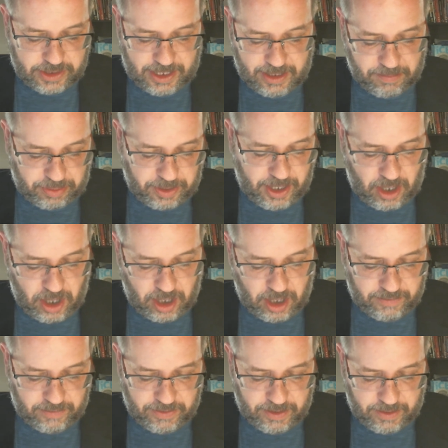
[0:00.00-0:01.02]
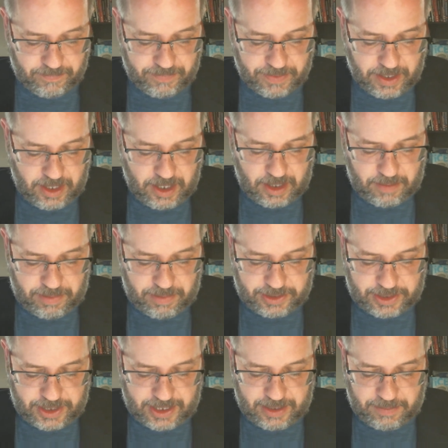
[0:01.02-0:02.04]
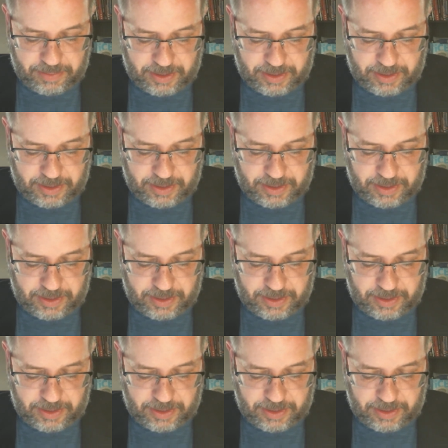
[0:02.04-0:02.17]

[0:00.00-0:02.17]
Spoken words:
They didn't play all of them, but they